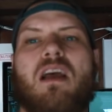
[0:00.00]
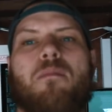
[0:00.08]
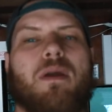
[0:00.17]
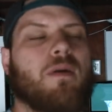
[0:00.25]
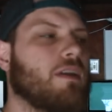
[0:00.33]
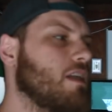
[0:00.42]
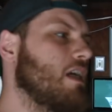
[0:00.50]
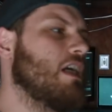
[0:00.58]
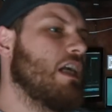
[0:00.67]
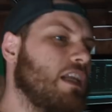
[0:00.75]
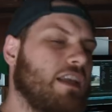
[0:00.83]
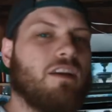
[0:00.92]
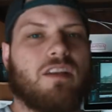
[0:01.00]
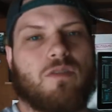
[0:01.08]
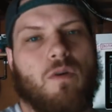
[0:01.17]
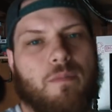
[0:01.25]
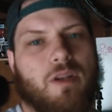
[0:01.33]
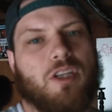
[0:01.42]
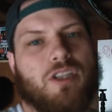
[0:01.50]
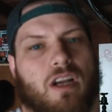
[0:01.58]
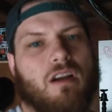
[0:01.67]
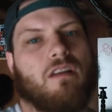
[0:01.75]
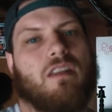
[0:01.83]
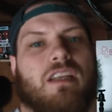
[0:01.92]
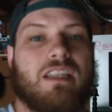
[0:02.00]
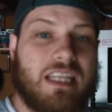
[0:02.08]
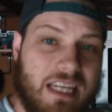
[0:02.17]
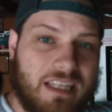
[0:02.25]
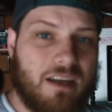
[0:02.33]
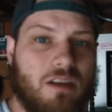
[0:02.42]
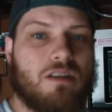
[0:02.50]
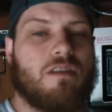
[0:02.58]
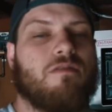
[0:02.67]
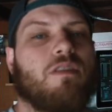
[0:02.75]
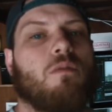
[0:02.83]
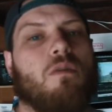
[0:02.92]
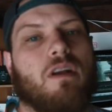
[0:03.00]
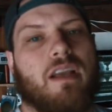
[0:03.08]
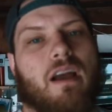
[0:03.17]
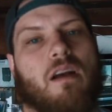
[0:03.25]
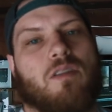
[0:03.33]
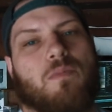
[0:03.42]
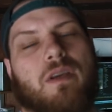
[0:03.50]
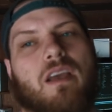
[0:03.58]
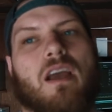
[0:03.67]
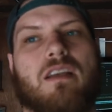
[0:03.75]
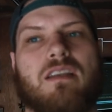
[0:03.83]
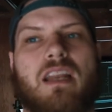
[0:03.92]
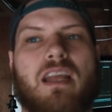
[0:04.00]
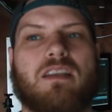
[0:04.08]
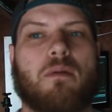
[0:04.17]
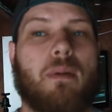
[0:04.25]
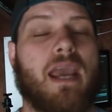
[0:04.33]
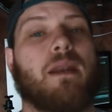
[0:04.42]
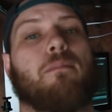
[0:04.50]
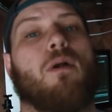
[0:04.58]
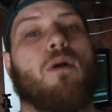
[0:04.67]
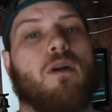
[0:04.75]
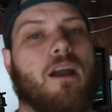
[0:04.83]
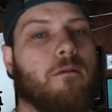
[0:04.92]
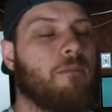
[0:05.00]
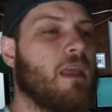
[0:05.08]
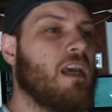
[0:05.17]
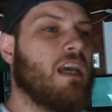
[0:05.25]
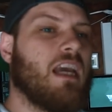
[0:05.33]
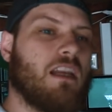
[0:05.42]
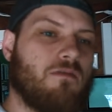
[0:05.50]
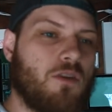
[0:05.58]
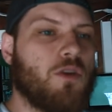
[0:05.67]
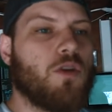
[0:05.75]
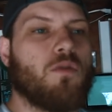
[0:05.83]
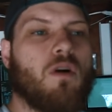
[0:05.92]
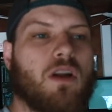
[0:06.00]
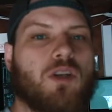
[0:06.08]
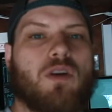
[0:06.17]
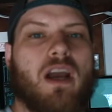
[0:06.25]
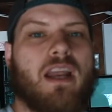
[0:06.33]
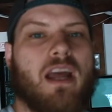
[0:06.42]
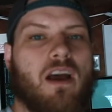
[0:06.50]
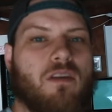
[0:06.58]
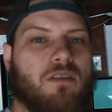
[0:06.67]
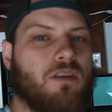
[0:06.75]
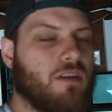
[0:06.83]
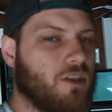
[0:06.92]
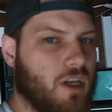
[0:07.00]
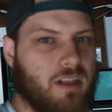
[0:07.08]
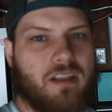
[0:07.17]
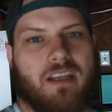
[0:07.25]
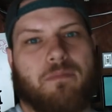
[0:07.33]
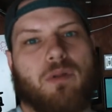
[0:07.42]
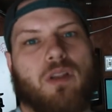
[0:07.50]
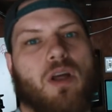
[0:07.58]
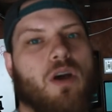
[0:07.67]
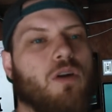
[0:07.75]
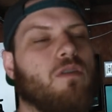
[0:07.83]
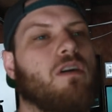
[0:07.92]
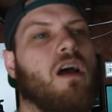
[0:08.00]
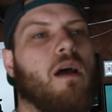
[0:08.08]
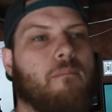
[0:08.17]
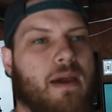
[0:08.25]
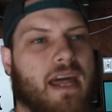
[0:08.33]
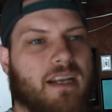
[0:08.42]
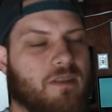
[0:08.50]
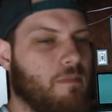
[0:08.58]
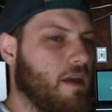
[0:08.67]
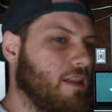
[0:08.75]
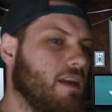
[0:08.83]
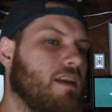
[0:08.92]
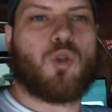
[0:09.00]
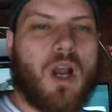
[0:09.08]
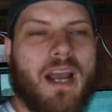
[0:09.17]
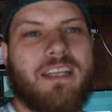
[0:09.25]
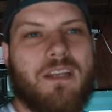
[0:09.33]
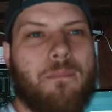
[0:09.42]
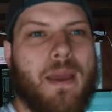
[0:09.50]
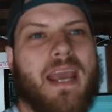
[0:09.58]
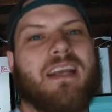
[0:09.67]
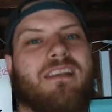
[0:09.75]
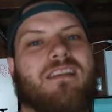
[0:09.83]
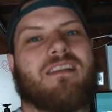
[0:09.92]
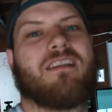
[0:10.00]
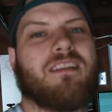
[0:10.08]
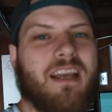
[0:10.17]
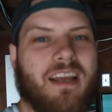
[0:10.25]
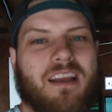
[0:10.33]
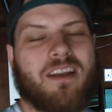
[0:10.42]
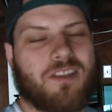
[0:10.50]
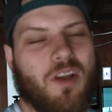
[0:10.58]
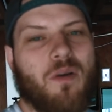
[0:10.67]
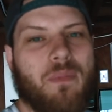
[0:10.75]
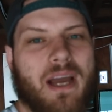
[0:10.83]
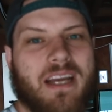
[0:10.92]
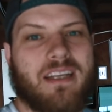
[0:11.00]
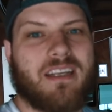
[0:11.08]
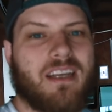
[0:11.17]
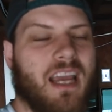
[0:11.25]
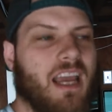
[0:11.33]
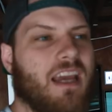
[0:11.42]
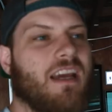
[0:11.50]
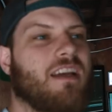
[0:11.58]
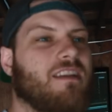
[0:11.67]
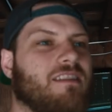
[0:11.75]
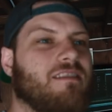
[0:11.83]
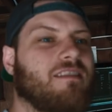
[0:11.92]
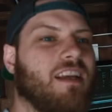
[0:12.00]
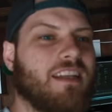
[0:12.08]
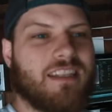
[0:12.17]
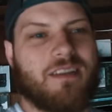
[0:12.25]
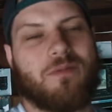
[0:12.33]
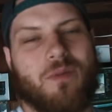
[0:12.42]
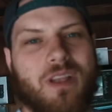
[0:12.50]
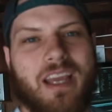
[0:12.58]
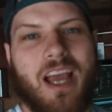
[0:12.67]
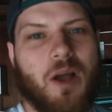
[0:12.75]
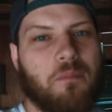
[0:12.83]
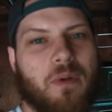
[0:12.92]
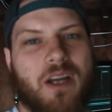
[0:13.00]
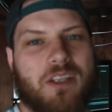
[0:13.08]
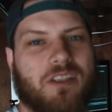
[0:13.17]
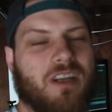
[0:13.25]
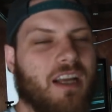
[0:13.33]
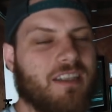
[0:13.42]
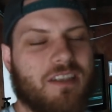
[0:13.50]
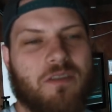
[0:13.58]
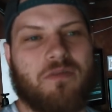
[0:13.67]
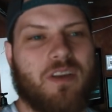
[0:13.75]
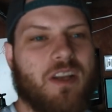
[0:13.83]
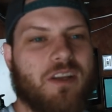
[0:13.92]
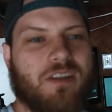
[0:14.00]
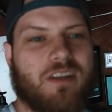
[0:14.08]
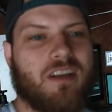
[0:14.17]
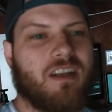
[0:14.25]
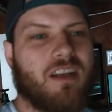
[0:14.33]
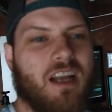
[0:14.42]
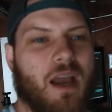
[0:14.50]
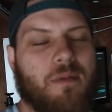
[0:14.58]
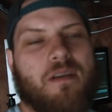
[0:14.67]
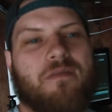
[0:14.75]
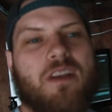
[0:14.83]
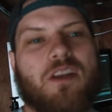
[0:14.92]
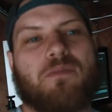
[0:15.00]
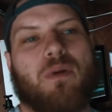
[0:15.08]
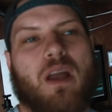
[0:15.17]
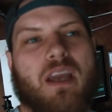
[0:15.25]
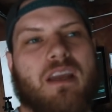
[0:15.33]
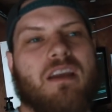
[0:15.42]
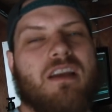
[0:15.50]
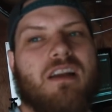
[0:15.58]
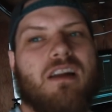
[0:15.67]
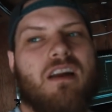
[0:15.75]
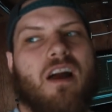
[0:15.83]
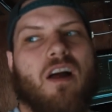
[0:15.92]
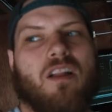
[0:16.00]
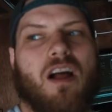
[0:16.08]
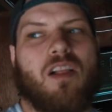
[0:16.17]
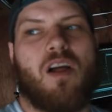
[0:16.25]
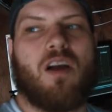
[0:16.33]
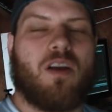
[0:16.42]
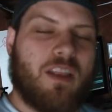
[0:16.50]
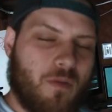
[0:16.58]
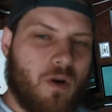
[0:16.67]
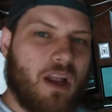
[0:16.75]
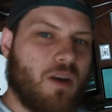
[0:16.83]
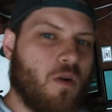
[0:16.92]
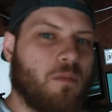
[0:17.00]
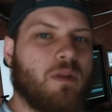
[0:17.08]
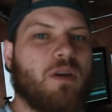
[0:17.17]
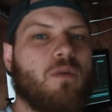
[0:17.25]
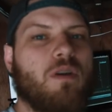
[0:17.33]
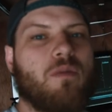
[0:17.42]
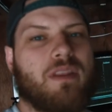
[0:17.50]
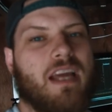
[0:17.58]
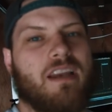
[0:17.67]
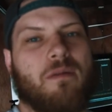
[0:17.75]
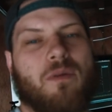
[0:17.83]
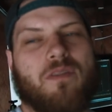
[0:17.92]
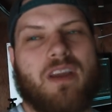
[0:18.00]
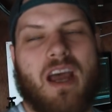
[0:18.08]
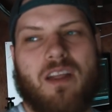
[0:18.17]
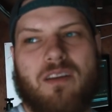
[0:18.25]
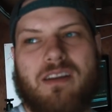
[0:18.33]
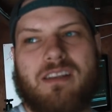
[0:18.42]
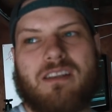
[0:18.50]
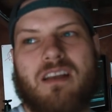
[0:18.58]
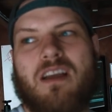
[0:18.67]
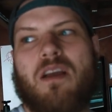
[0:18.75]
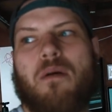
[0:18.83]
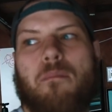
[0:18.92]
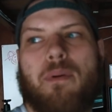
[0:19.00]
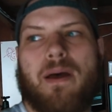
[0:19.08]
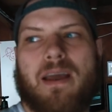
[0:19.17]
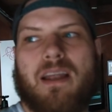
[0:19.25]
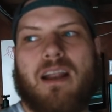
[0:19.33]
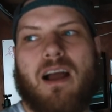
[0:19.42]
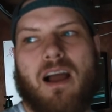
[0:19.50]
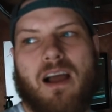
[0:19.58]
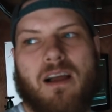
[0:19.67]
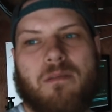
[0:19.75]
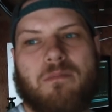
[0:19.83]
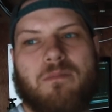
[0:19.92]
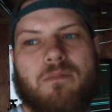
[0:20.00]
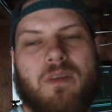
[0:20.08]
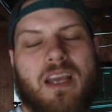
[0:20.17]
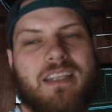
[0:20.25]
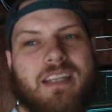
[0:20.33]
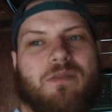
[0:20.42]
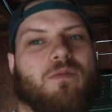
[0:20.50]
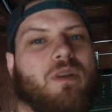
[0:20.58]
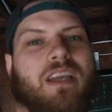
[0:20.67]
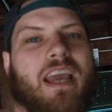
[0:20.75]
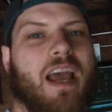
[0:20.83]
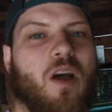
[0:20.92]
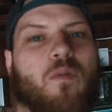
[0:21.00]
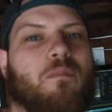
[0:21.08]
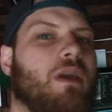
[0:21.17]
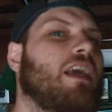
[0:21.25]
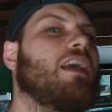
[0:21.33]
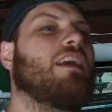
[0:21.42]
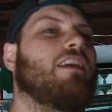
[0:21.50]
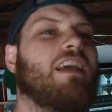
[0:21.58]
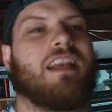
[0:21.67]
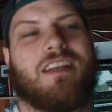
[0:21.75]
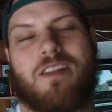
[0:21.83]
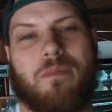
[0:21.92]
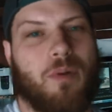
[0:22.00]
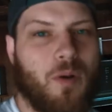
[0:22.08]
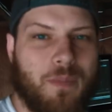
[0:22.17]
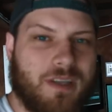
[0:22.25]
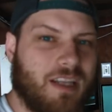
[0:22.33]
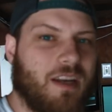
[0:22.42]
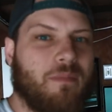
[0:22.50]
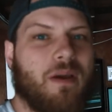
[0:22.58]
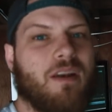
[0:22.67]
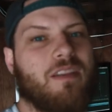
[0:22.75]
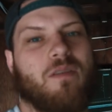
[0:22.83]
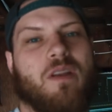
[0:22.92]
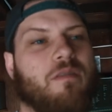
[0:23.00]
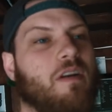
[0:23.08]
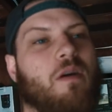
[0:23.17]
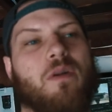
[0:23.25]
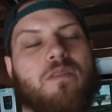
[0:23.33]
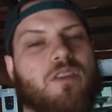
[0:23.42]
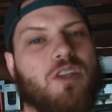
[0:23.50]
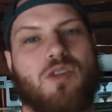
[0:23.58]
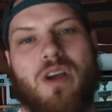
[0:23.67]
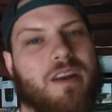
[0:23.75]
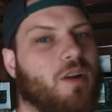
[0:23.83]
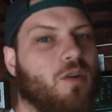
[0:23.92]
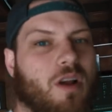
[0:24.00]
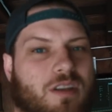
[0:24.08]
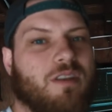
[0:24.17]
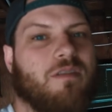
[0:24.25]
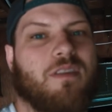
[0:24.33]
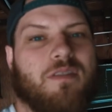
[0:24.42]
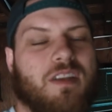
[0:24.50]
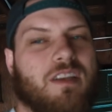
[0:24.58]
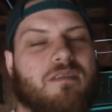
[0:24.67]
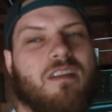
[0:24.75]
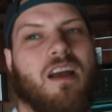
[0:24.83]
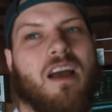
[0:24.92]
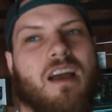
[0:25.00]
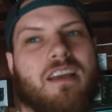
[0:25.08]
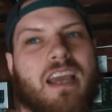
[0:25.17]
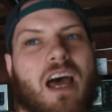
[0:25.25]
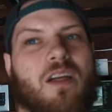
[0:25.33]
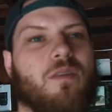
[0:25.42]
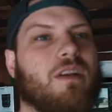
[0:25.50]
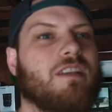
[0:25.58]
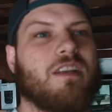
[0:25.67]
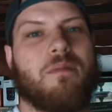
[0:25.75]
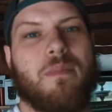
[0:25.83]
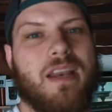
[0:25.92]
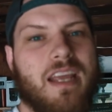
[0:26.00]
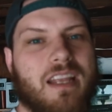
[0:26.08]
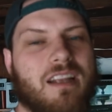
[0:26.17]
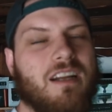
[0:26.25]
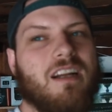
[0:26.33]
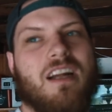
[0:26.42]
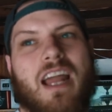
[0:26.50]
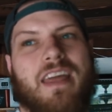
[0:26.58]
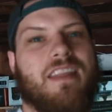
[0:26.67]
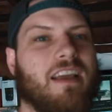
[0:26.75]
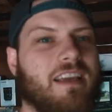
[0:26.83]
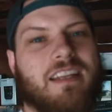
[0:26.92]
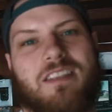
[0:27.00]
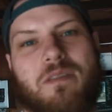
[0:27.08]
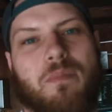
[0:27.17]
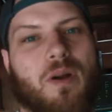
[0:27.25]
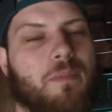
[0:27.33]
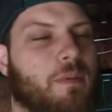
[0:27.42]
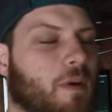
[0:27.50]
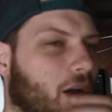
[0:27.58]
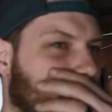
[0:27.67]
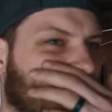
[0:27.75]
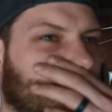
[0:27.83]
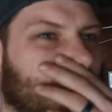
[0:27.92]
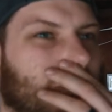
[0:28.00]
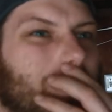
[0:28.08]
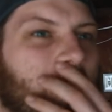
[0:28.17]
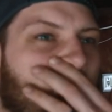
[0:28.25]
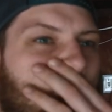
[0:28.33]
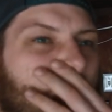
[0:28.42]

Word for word: But anyways, Neil doesn't want me to share the details of the workouts because it is a paid program, and if you do want to try it out, you can check the link below. uh, Maddox Method. Tried to pace the assault bike and it didn't really help much. I still finished, I mean I finished probably a lot longer than what I normally would with that number of calories, but um, it didn't really help me get into the burpees any better than if I would have just tried to crush the fifty uh, calories in a minute and then get to the burpee box jumps.